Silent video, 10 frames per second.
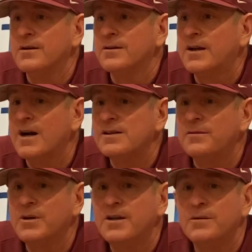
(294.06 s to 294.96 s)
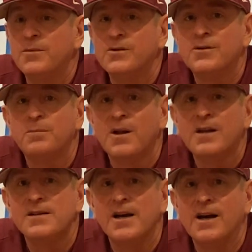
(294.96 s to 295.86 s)
the guys that have been getting most of the
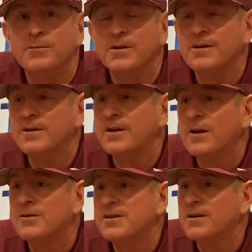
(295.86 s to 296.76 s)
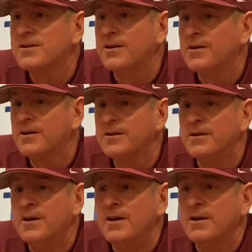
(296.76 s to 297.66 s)
playing time. And now it's their
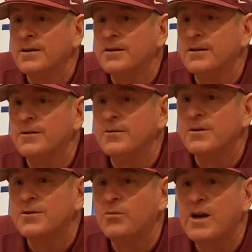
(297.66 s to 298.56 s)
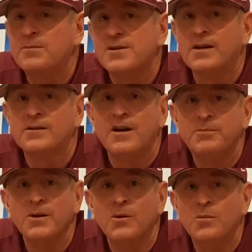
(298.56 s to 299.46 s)
turn. And, just ramps things
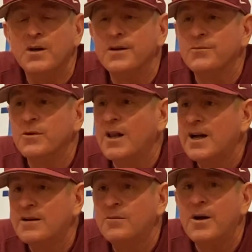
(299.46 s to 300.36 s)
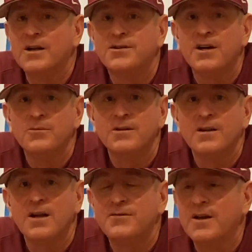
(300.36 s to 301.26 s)
up a little bit. We liked our matchup with
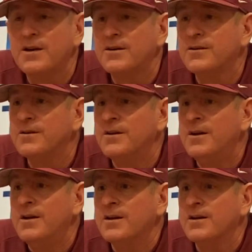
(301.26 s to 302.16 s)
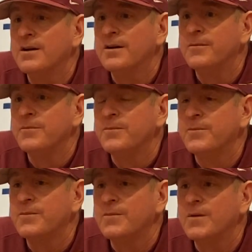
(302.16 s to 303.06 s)
the left-hander, and
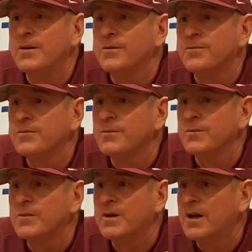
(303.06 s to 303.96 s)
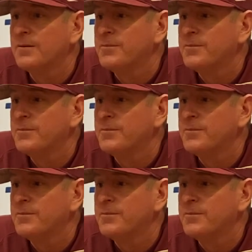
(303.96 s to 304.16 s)
you know, we